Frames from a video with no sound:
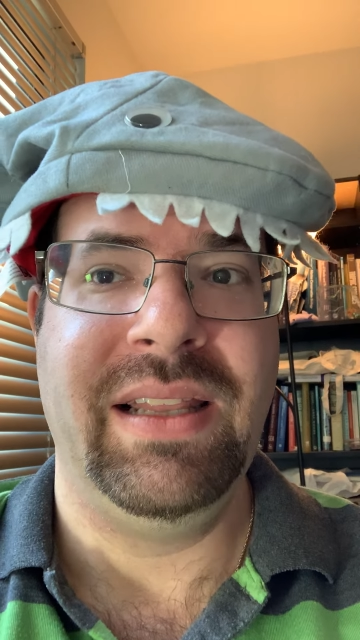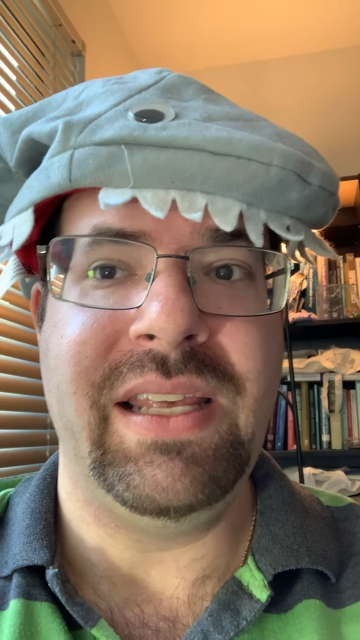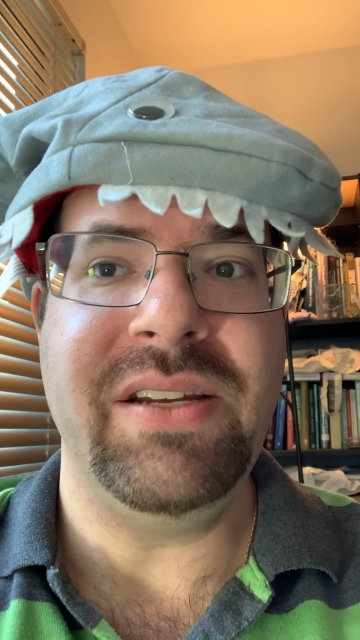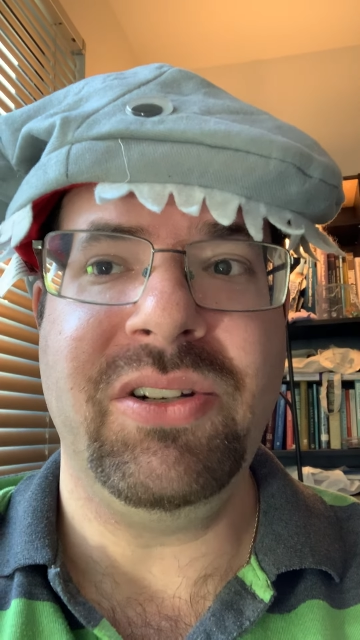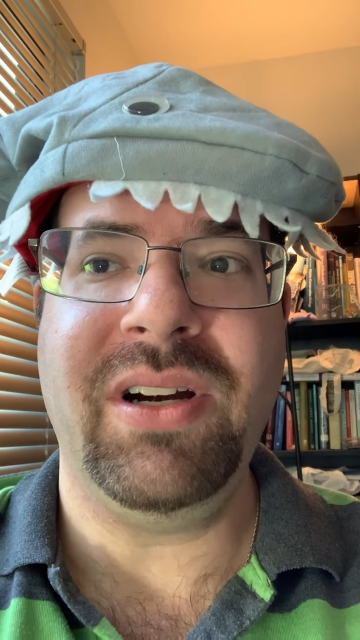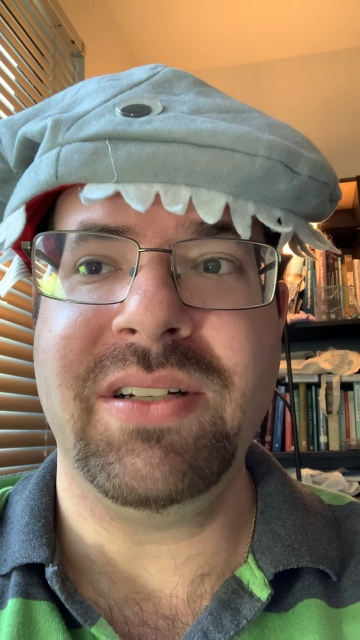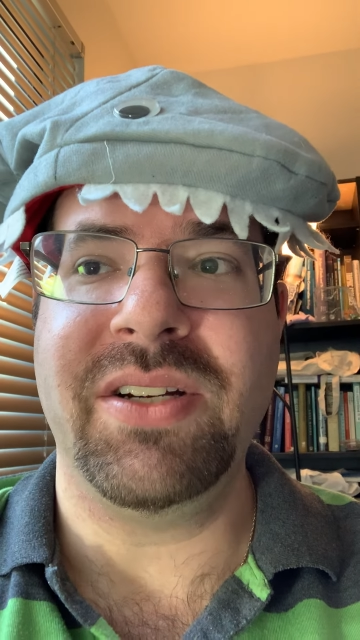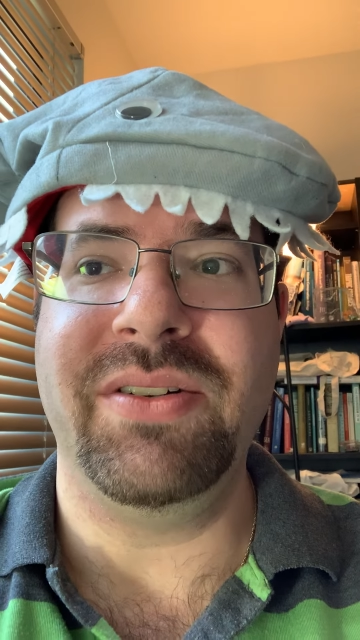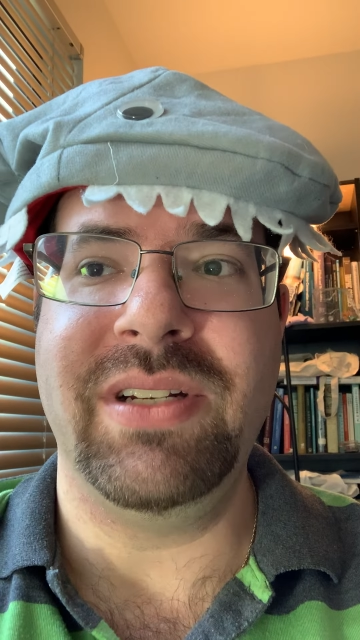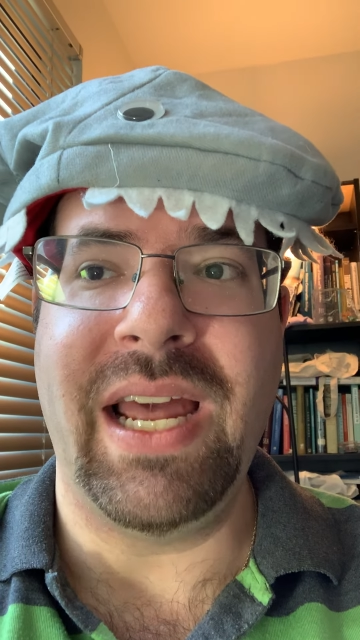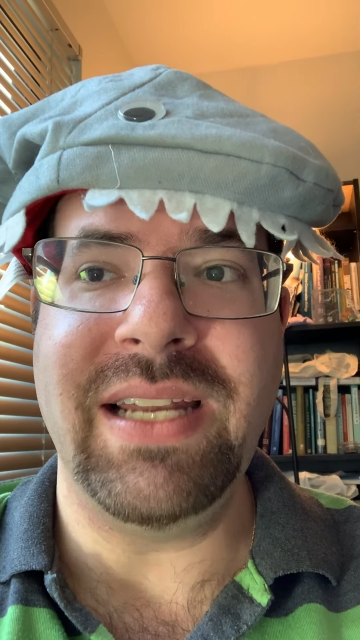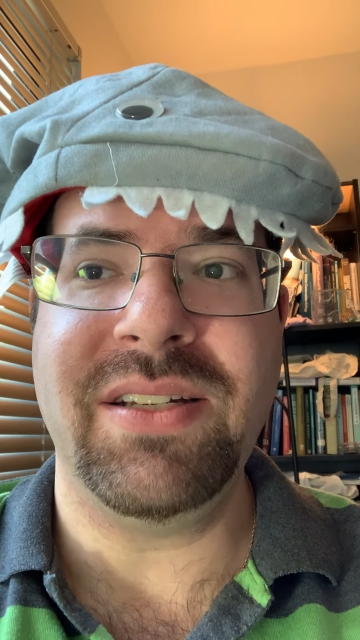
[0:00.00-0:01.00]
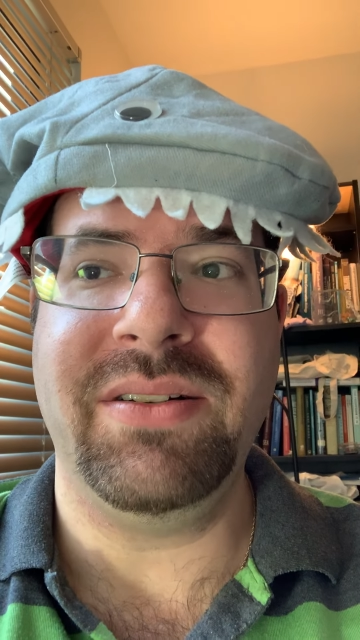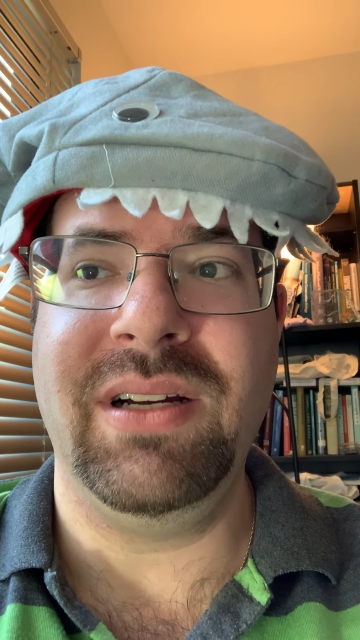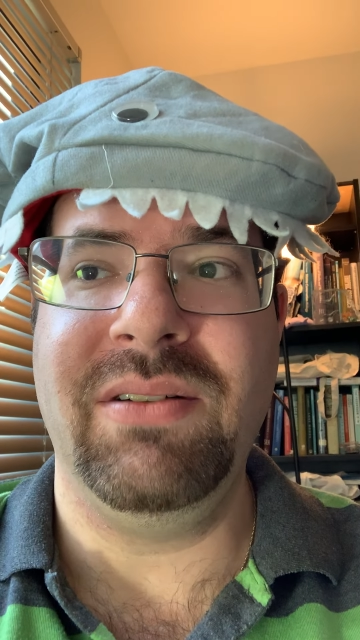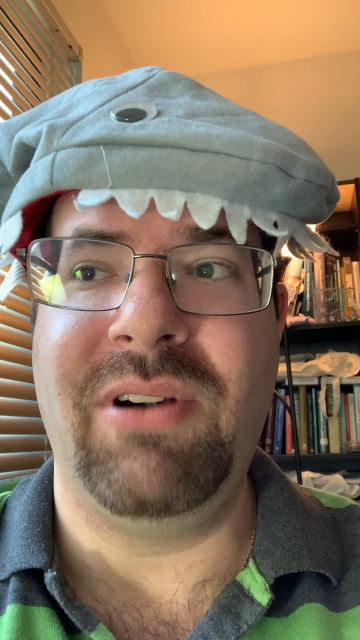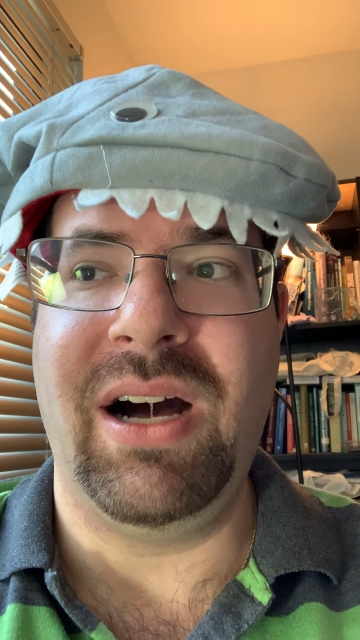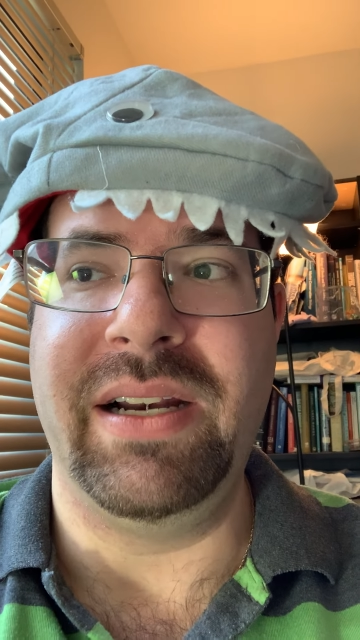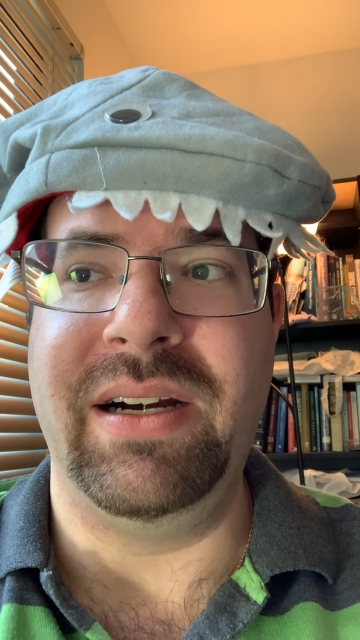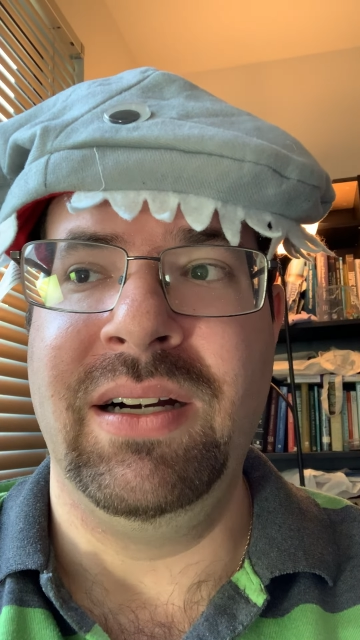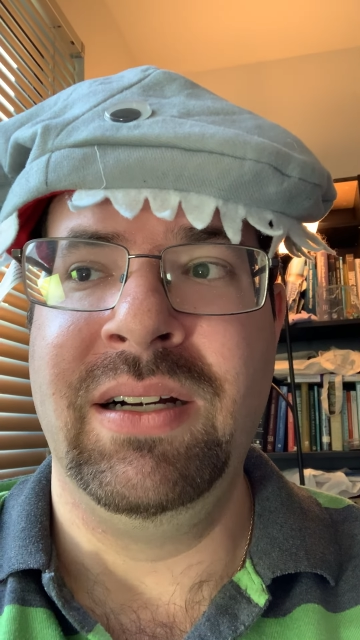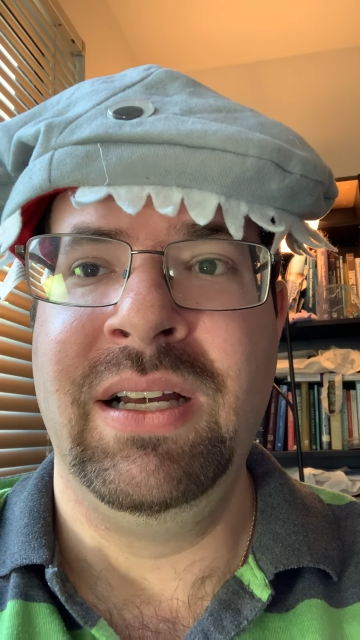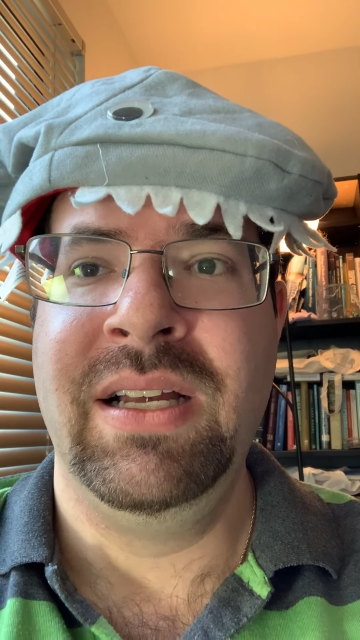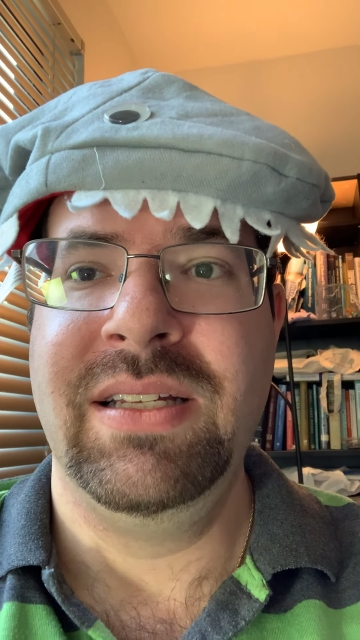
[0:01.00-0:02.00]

These sharks are denser in water,